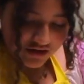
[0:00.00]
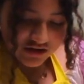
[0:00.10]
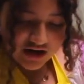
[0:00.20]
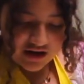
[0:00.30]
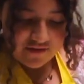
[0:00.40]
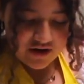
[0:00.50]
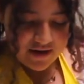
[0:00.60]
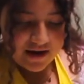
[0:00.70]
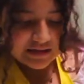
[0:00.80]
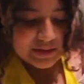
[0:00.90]
Try to cover
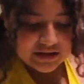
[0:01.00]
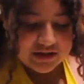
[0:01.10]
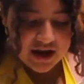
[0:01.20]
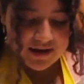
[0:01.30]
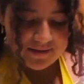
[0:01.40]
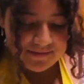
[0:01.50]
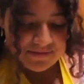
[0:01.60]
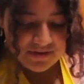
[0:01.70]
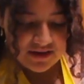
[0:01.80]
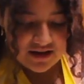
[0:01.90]
it as best as you can.
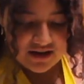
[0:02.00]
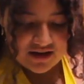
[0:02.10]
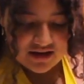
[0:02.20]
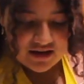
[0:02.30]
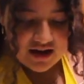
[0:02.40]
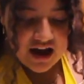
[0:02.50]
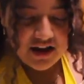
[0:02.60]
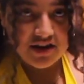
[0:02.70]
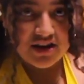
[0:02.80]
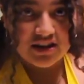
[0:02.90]

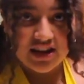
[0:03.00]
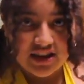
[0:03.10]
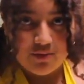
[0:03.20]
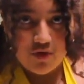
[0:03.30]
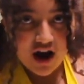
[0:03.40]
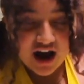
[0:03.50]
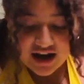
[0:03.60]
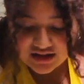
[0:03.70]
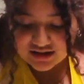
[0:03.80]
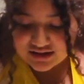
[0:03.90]
And you're gonna let them
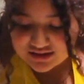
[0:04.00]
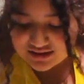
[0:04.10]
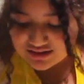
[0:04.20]
rise.